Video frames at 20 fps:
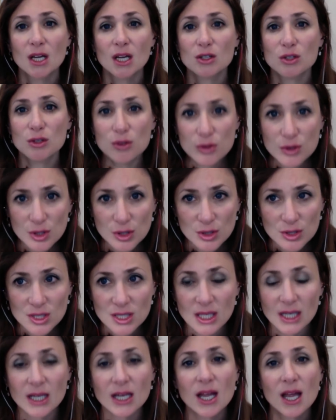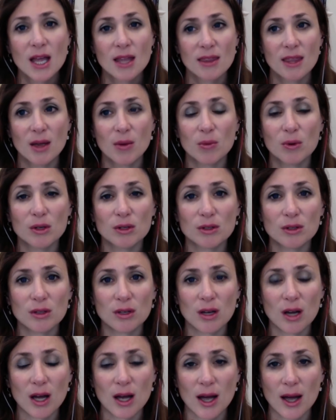new jersey they
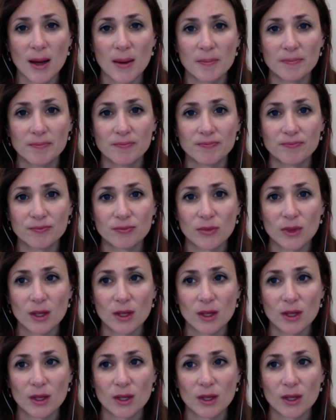will um,